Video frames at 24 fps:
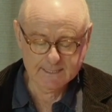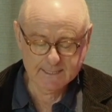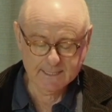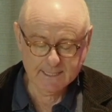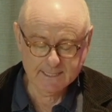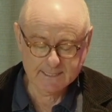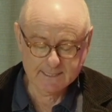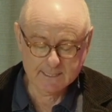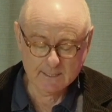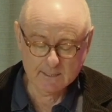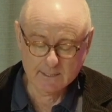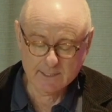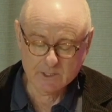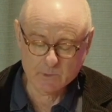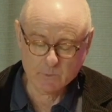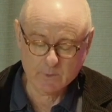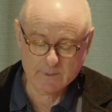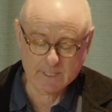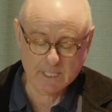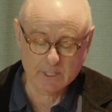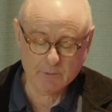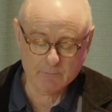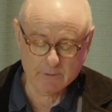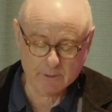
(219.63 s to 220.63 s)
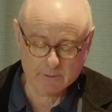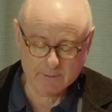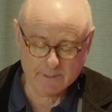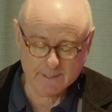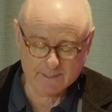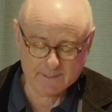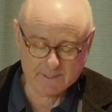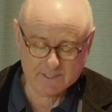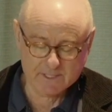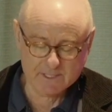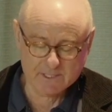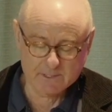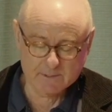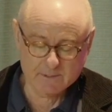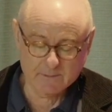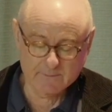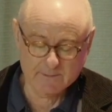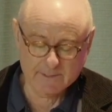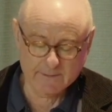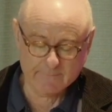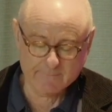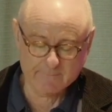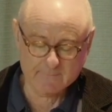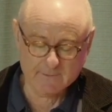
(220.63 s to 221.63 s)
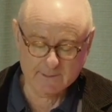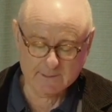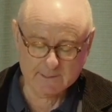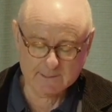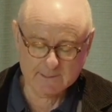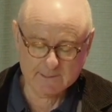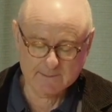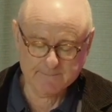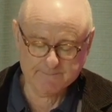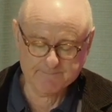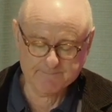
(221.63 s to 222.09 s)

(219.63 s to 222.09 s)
and died without regrets on that front.